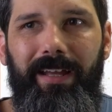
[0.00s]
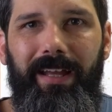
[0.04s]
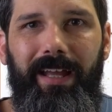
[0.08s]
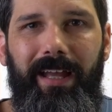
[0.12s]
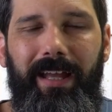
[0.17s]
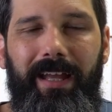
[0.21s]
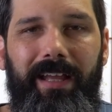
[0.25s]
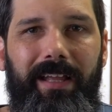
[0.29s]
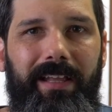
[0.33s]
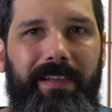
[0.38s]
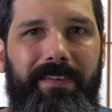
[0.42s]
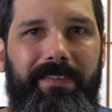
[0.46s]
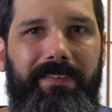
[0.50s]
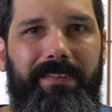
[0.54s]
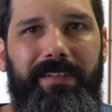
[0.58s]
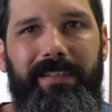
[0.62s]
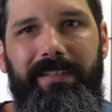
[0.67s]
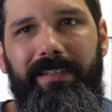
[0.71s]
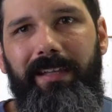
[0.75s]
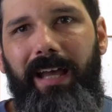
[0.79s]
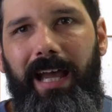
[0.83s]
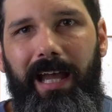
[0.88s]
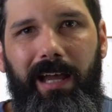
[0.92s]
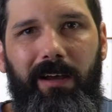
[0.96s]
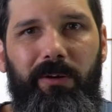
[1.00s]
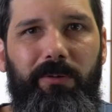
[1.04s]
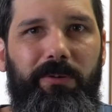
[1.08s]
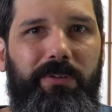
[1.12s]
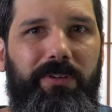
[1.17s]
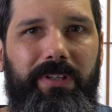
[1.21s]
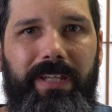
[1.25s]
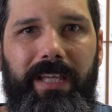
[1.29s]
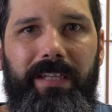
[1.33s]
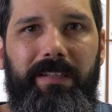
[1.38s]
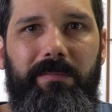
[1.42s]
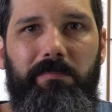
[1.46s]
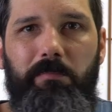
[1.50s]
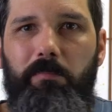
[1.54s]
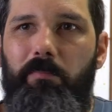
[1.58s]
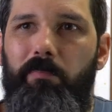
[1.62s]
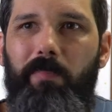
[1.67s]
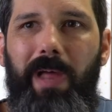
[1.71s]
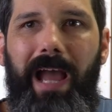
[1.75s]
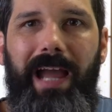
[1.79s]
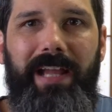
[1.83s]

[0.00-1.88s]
and how you can